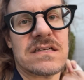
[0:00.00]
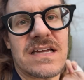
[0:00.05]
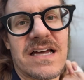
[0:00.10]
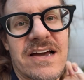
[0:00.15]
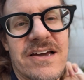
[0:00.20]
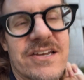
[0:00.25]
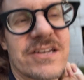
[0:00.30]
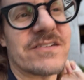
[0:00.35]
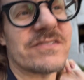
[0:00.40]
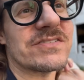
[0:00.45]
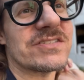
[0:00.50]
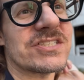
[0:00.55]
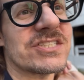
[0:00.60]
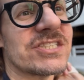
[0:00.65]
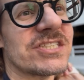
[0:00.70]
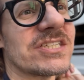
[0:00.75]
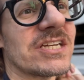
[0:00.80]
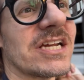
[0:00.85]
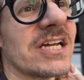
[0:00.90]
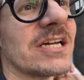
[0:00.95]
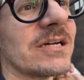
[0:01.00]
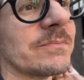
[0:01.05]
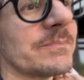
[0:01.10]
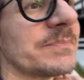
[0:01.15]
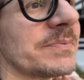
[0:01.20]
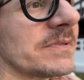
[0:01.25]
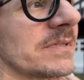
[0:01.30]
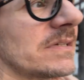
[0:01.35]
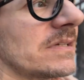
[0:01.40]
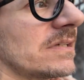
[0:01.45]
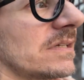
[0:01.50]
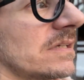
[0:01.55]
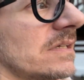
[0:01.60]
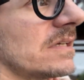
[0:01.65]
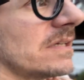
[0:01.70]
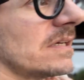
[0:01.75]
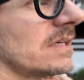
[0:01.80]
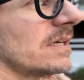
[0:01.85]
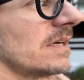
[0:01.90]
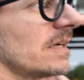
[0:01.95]
Out of shape.
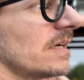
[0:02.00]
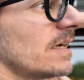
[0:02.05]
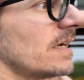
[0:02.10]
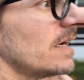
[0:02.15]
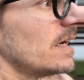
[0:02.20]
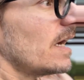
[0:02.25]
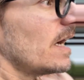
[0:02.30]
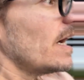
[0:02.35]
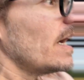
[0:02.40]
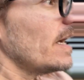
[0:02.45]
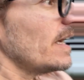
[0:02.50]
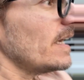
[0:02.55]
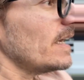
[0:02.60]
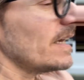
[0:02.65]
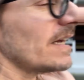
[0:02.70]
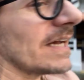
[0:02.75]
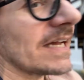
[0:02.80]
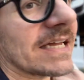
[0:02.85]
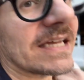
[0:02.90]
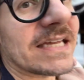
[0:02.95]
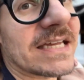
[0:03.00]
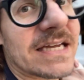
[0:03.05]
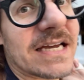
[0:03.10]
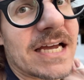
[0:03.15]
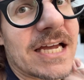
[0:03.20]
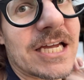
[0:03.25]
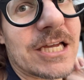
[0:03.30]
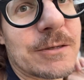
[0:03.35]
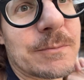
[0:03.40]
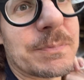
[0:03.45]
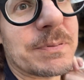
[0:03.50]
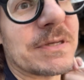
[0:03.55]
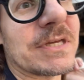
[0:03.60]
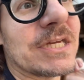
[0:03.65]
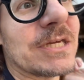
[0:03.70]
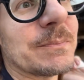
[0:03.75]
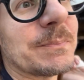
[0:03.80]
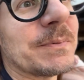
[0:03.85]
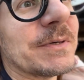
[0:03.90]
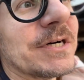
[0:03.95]
Ay, ay, ay,
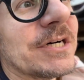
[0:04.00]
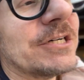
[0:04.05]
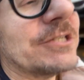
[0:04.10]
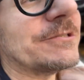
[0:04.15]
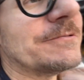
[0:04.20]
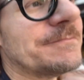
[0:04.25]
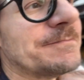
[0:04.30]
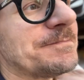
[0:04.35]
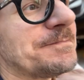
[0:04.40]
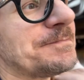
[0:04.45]
people.